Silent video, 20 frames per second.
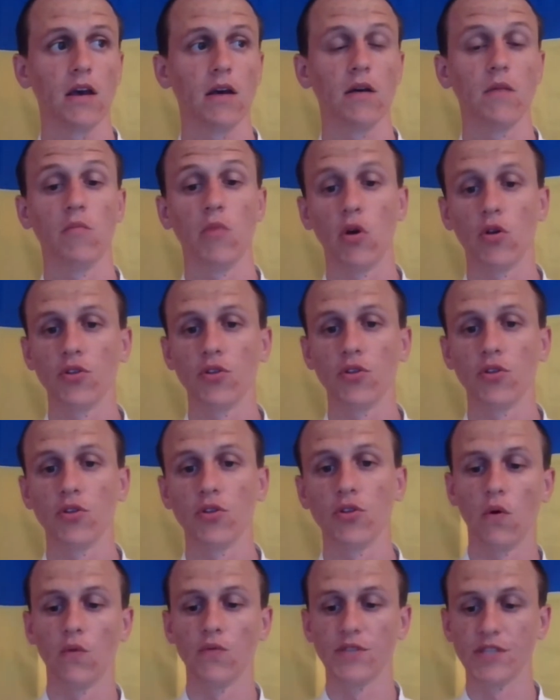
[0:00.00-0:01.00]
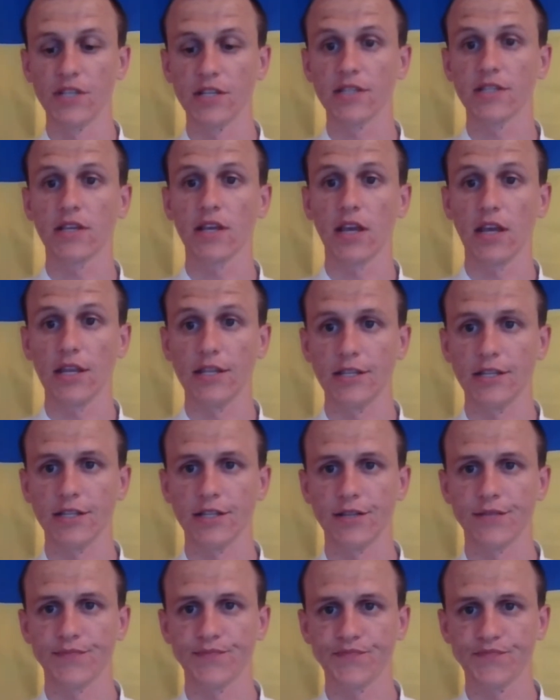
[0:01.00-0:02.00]
model of this
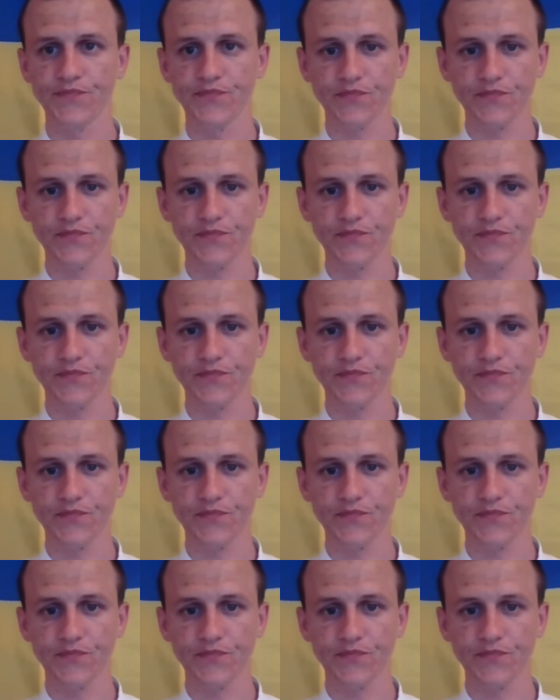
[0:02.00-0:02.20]
entity.